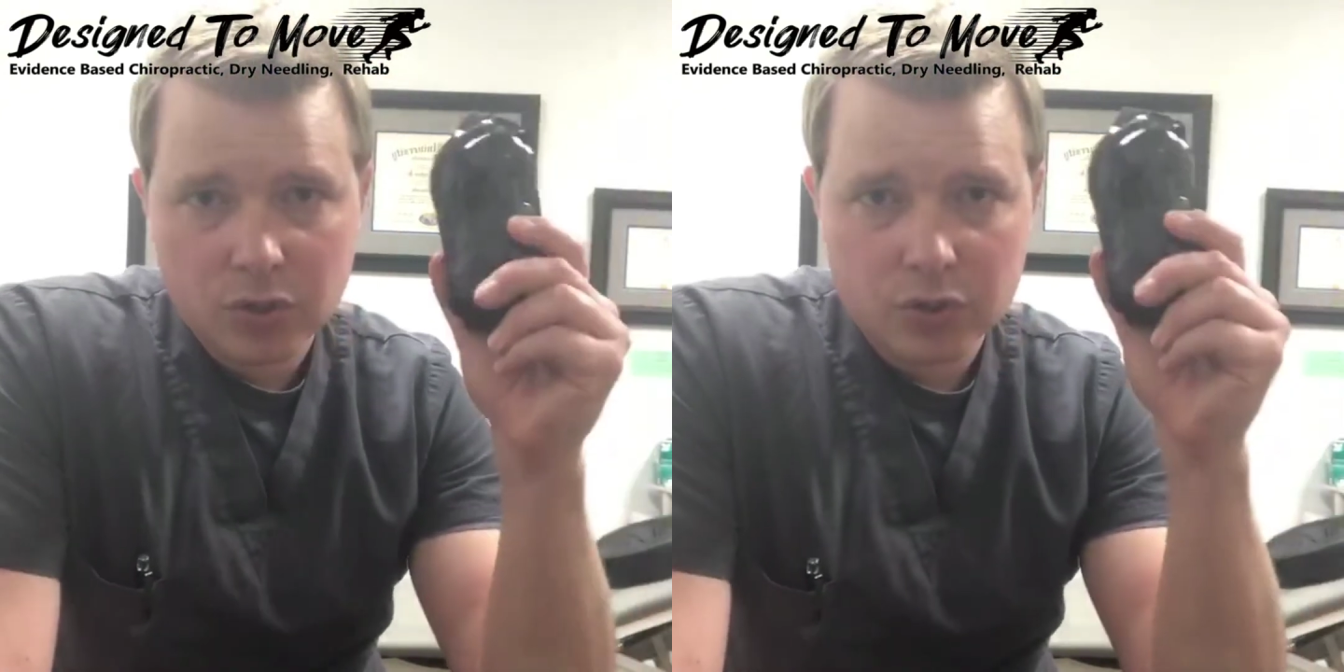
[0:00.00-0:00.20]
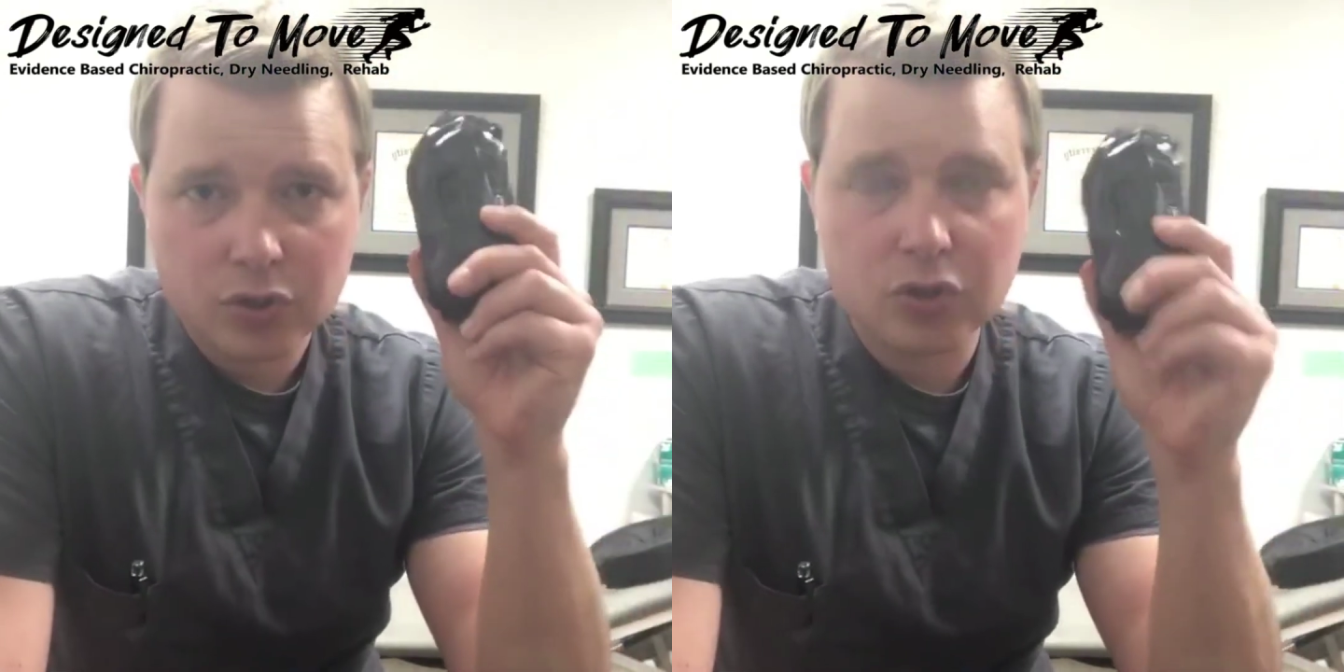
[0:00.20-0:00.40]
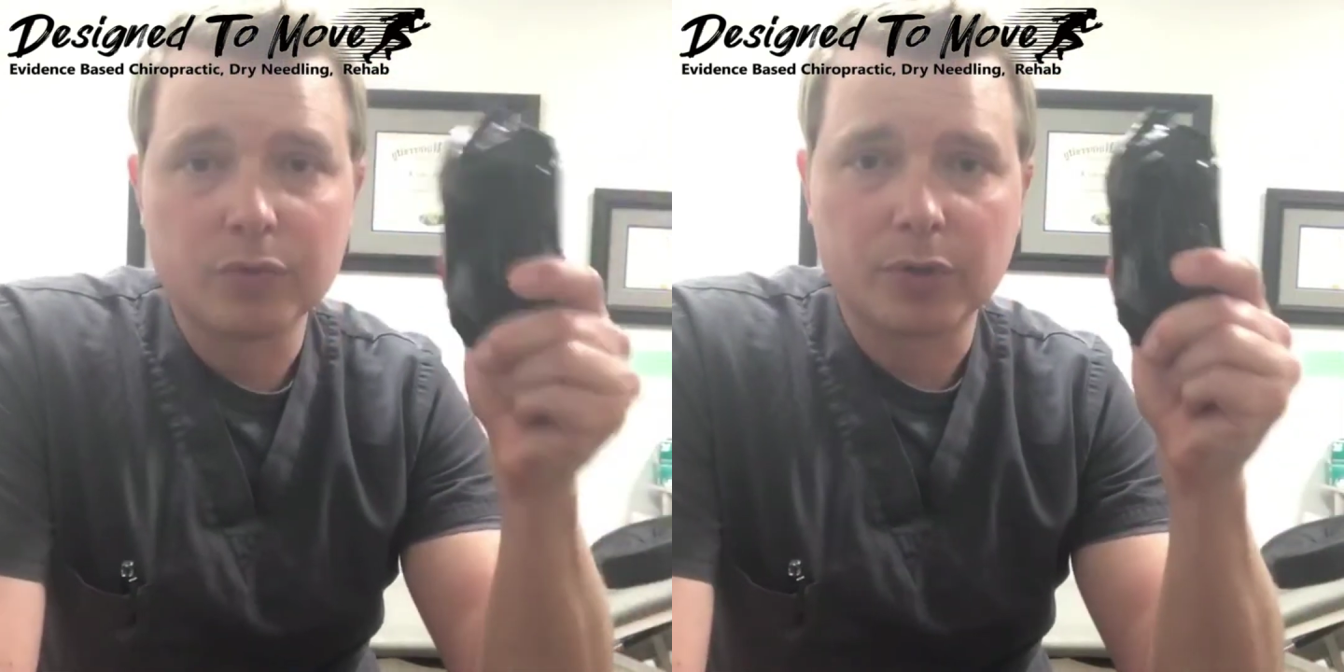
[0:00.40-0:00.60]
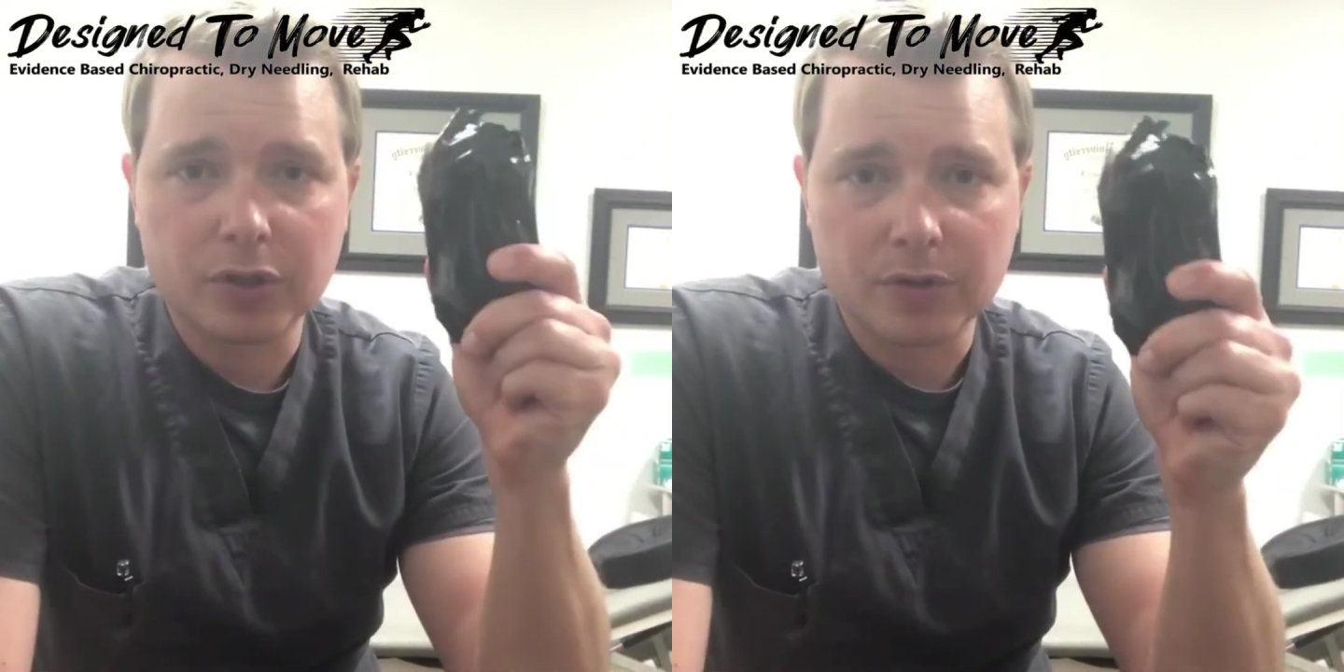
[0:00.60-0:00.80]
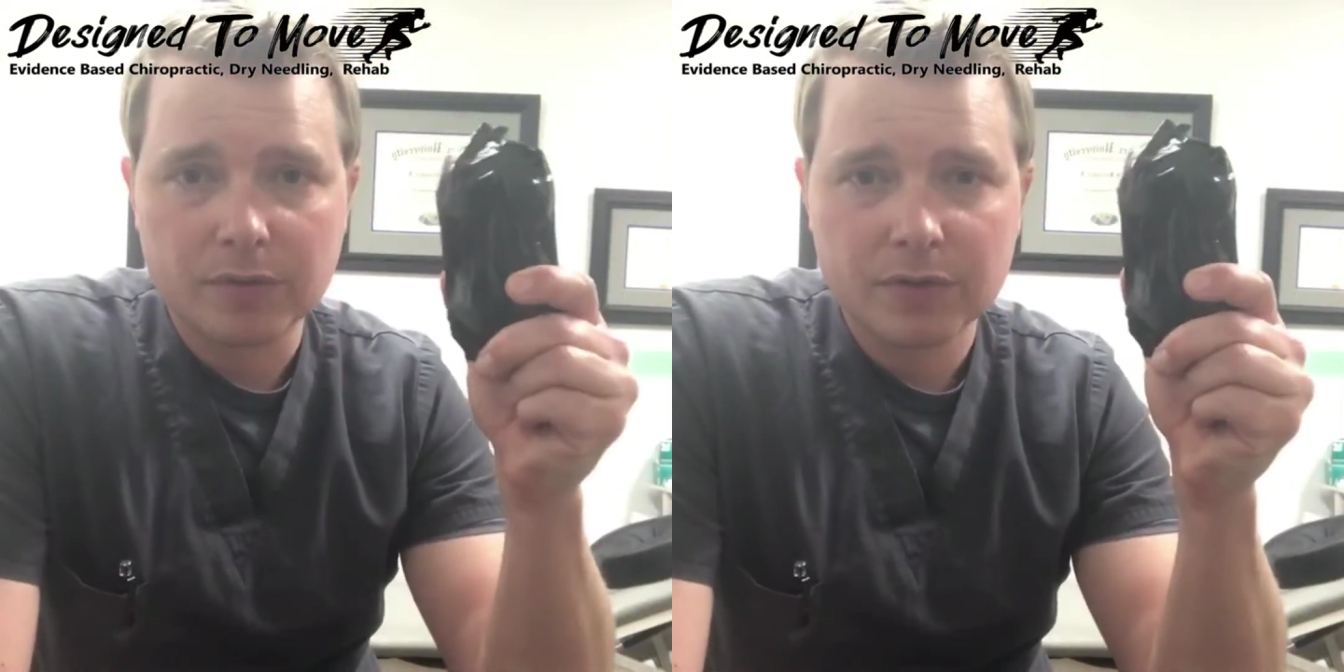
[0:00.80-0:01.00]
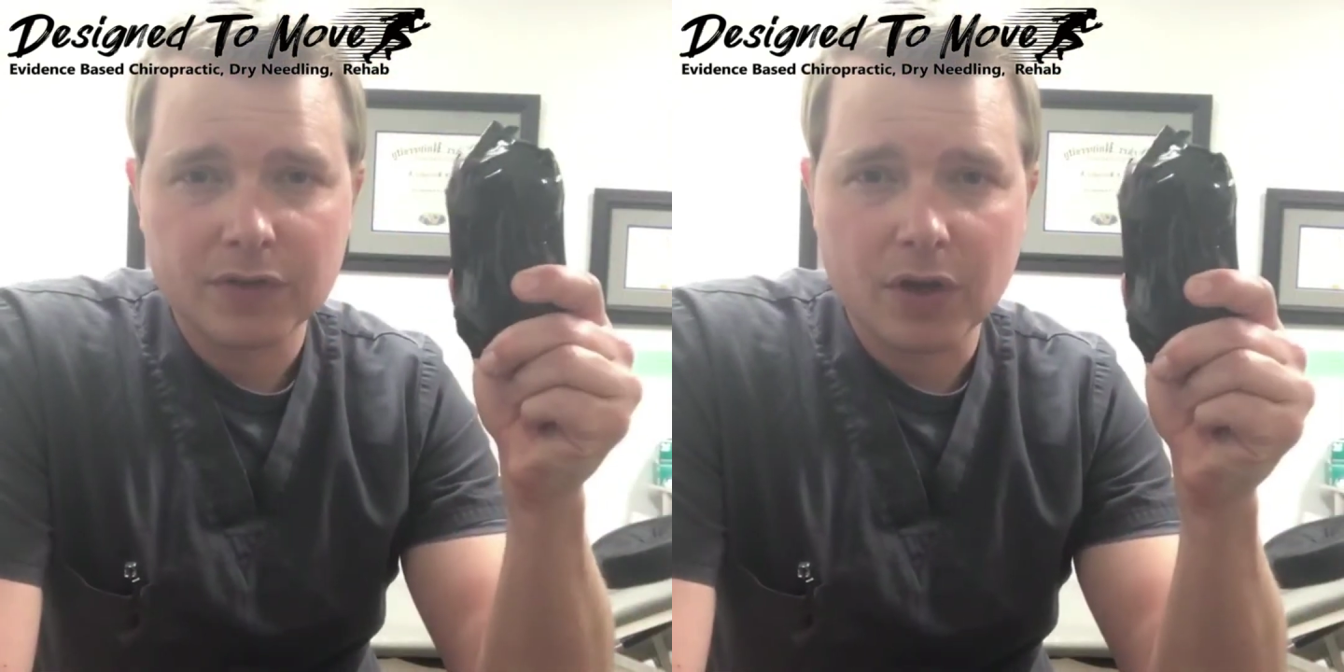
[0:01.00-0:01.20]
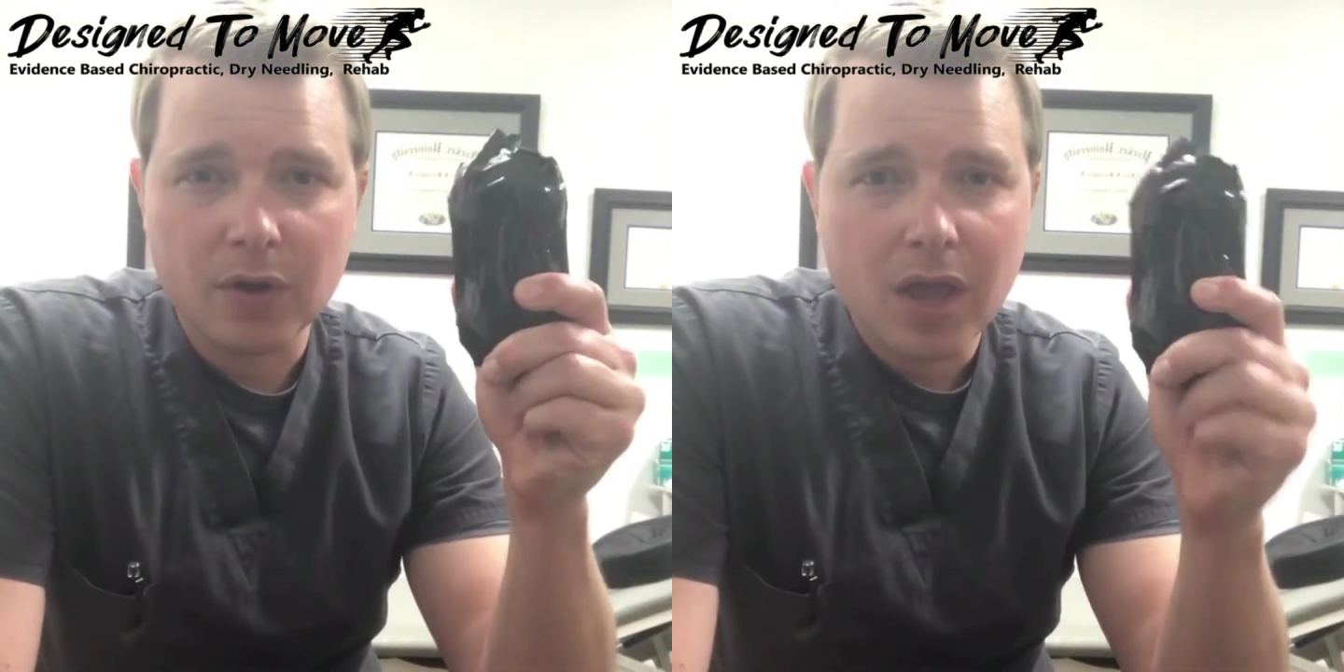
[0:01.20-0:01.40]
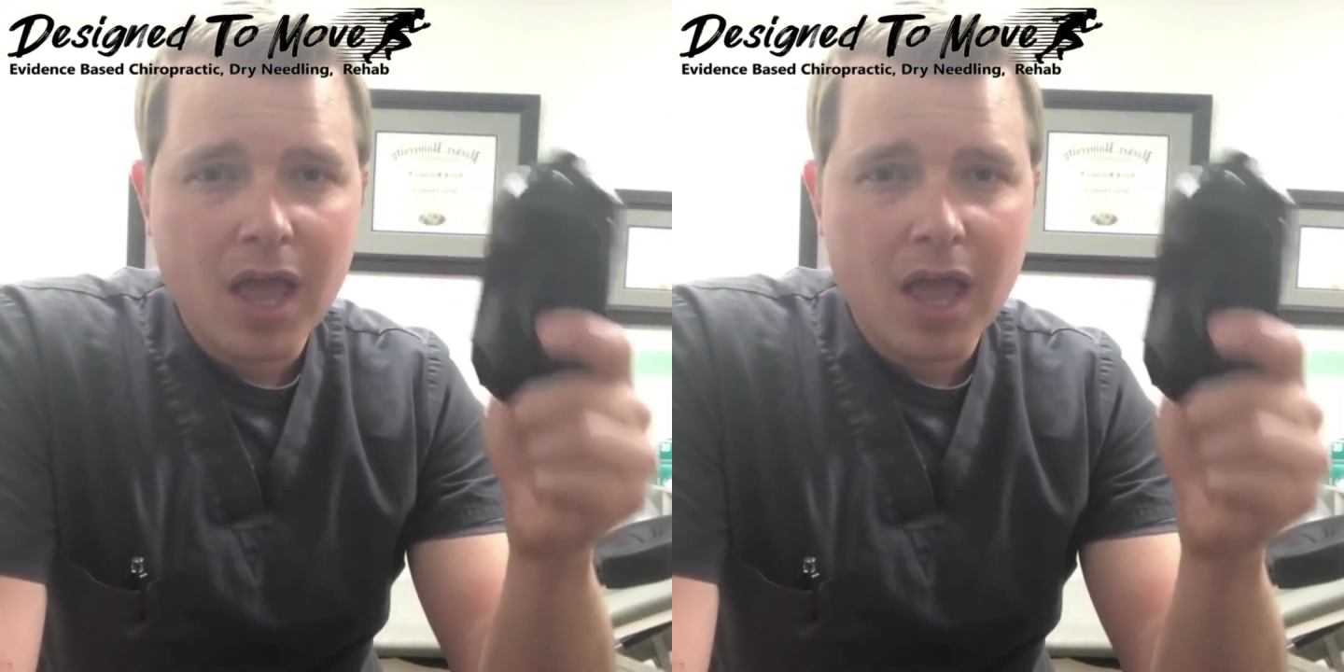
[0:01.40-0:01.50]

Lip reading: Super good. So